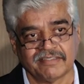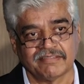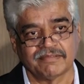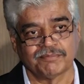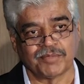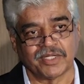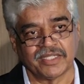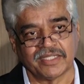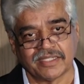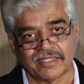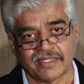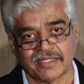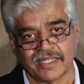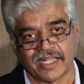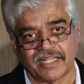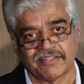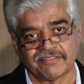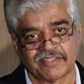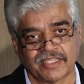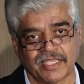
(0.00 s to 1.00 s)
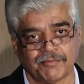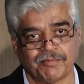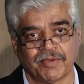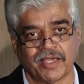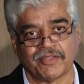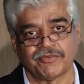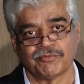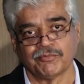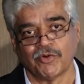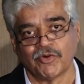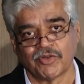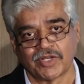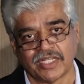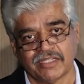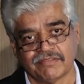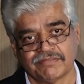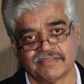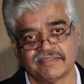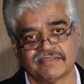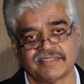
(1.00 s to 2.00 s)
this particular landscape has more
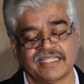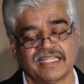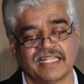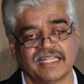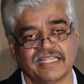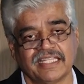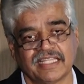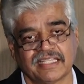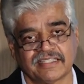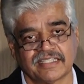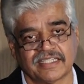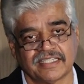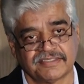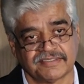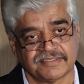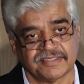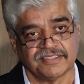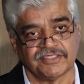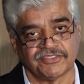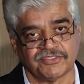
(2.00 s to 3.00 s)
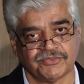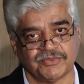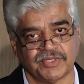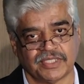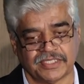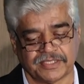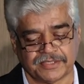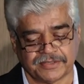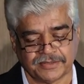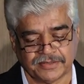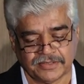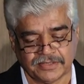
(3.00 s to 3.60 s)
elephants than any other country in this world.